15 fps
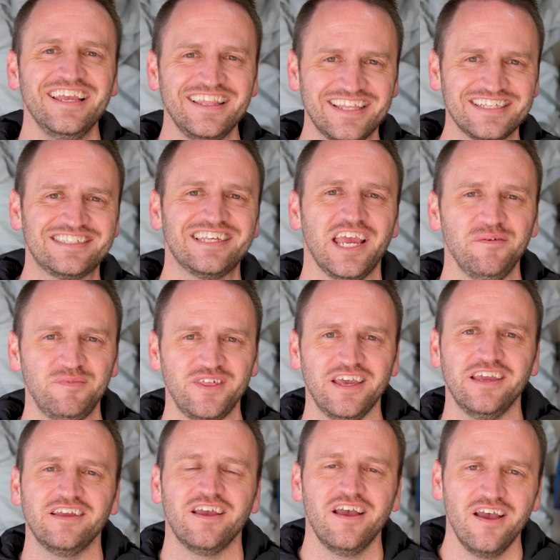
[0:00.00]
the same
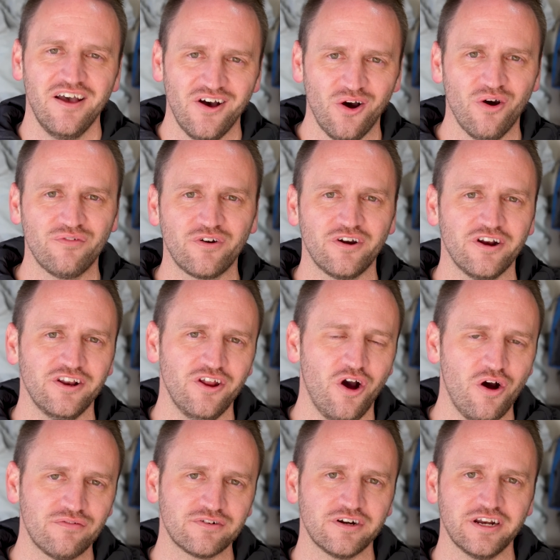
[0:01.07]
thing over and
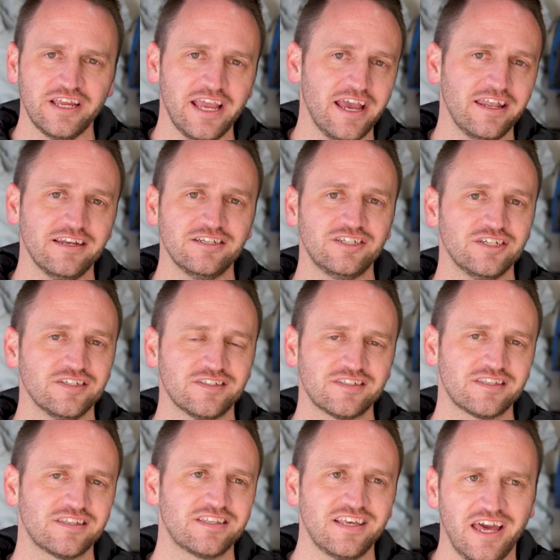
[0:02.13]
over again and
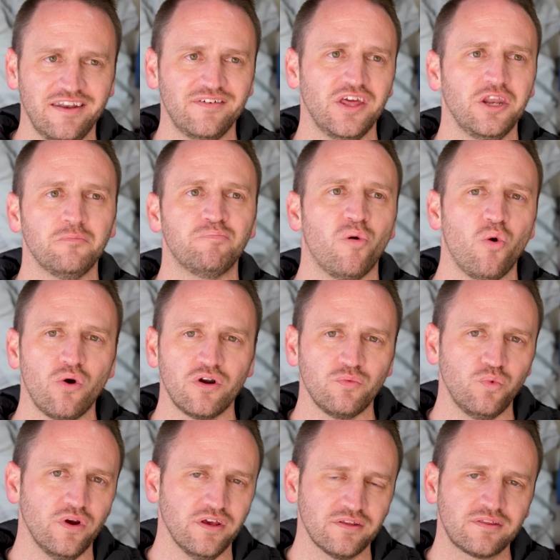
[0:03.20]
just kind of getting
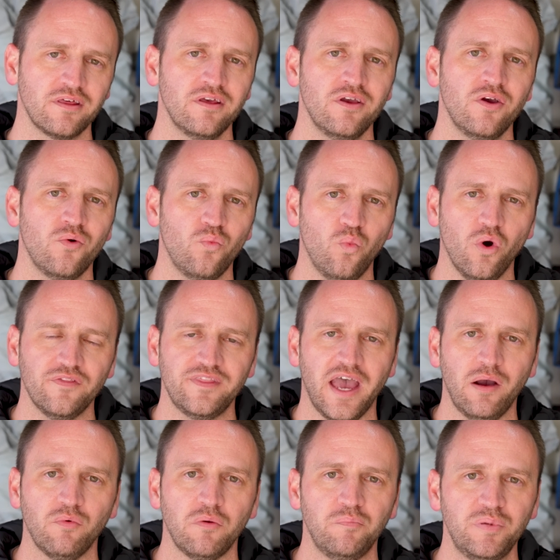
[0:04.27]
bored with what
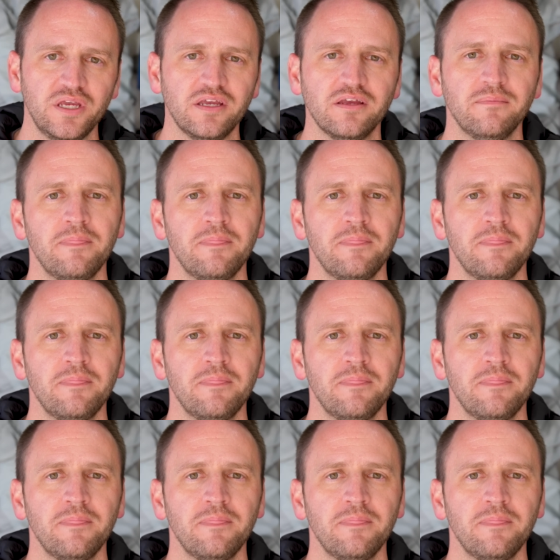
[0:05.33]
that would be.